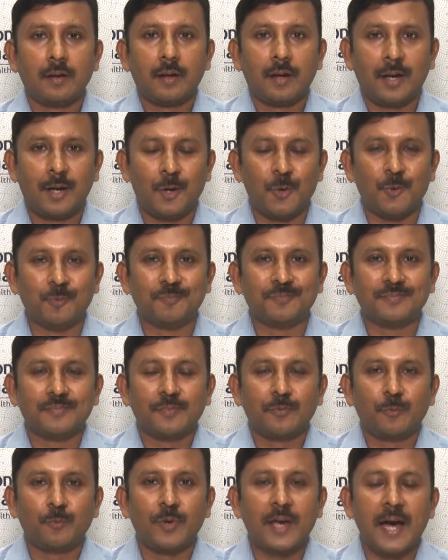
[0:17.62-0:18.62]
Hello,
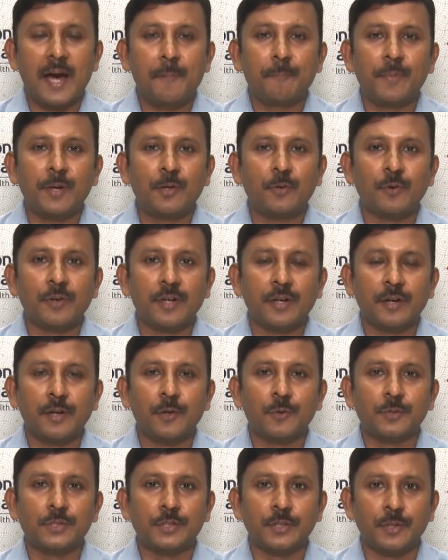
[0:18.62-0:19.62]
we are happy to
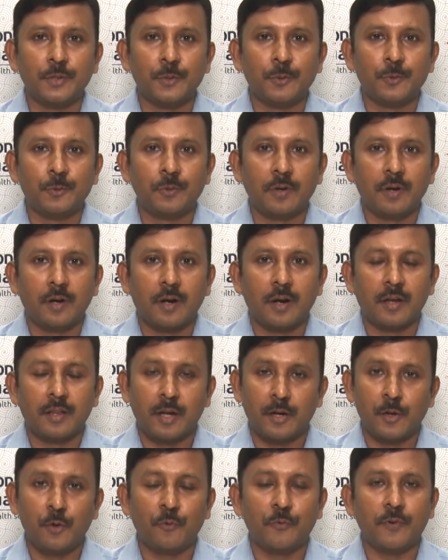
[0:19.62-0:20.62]
introduce to you
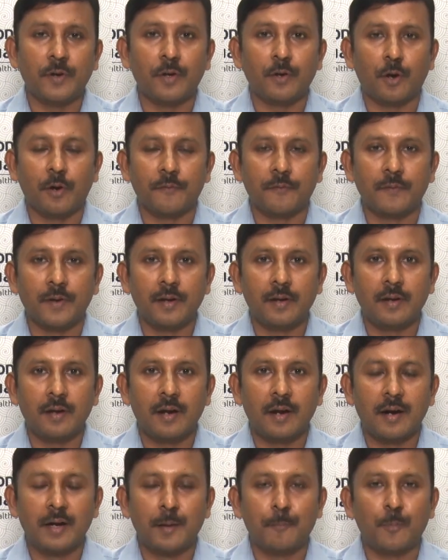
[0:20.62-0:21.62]
the new fund
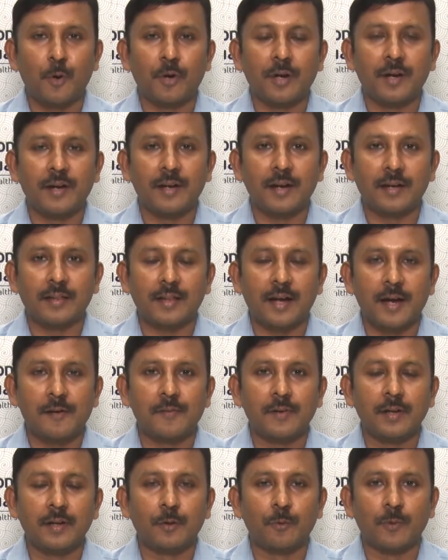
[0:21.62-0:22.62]
offering, Nippon India
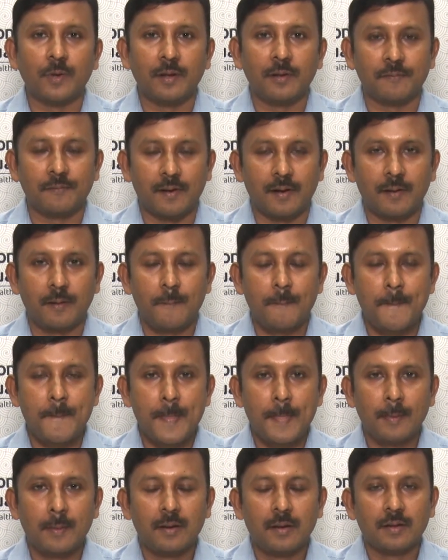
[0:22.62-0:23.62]
Taiwan Equity Fund.
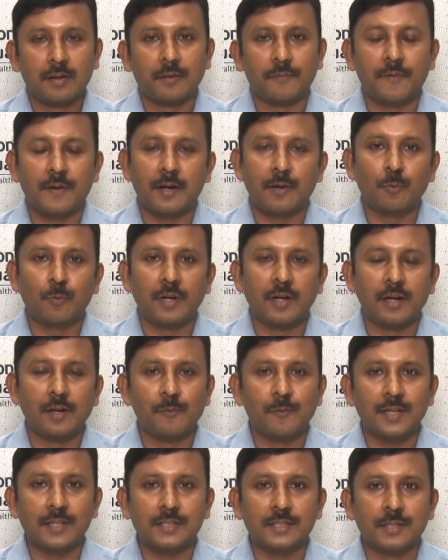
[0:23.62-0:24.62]
The fund will
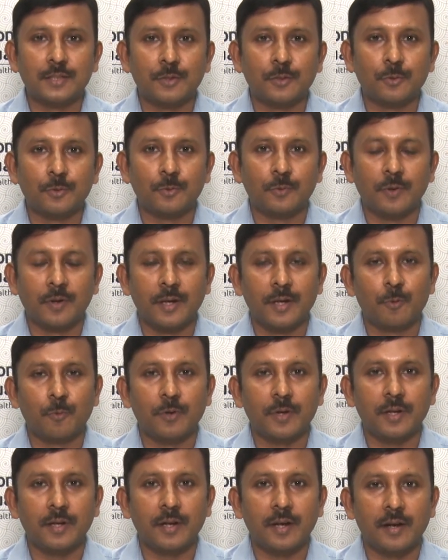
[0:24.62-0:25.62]
invest into
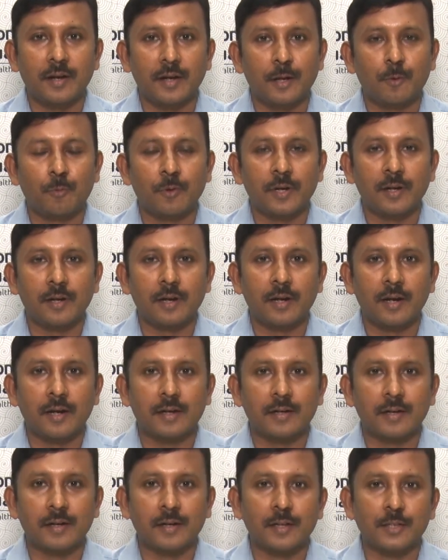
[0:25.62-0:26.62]
equity and equity
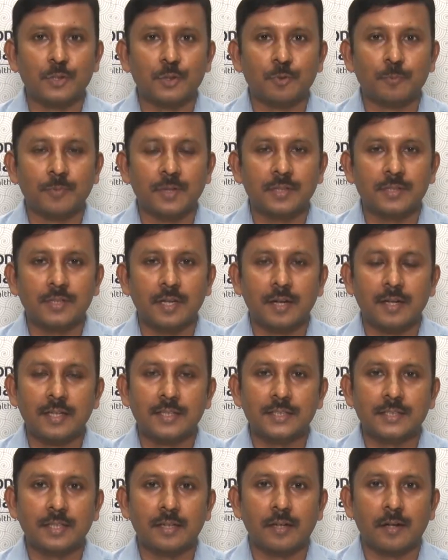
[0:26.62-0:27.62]
related instruments
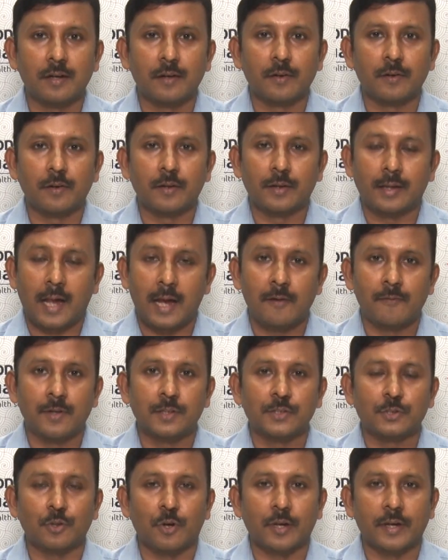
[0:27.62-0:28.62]
listed in
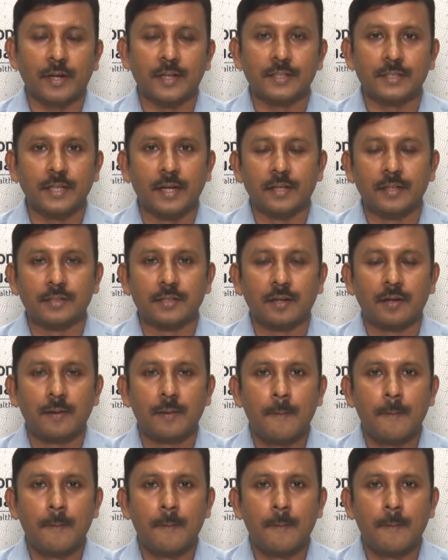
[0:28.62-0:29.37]
Taiwan Stock Exchange.